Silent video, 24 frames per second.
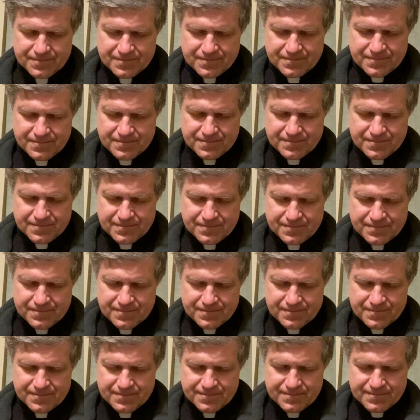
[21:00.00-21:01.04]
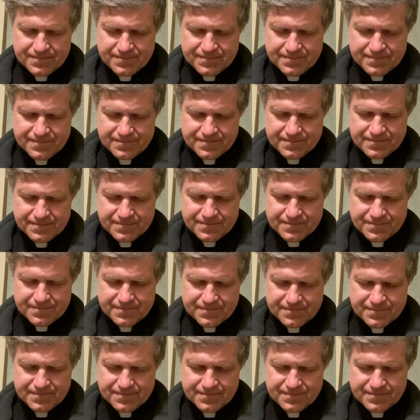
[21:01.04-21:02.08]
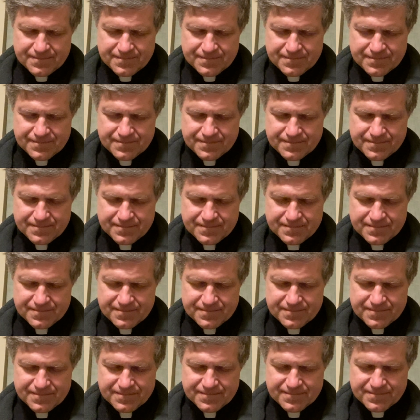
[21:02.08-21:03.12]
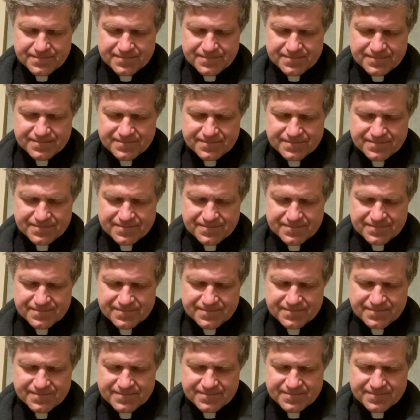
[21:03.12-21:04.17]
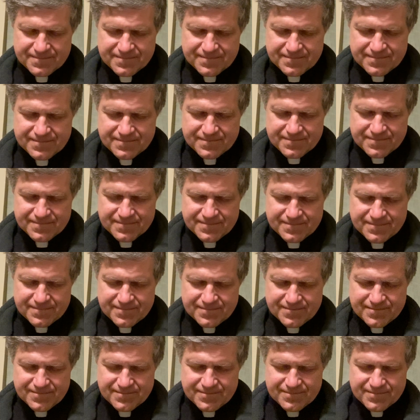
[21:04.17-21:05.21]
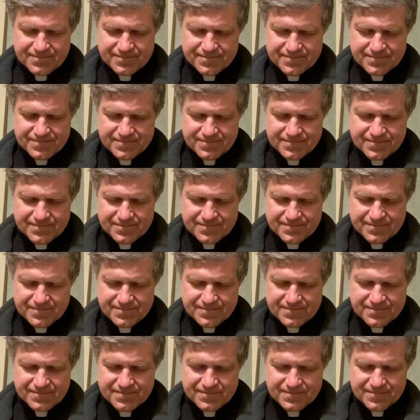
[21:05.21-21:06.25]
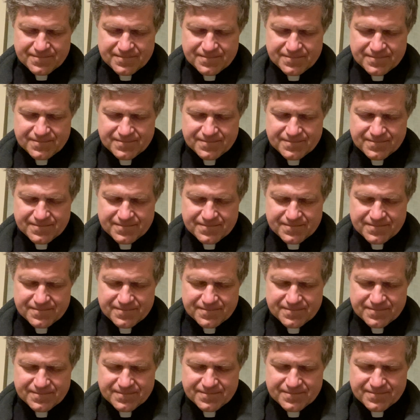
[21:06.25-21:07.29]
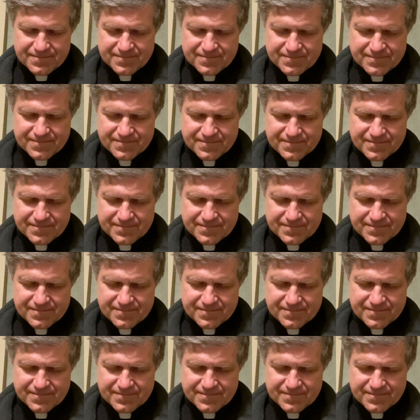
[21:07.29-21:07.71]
(silence)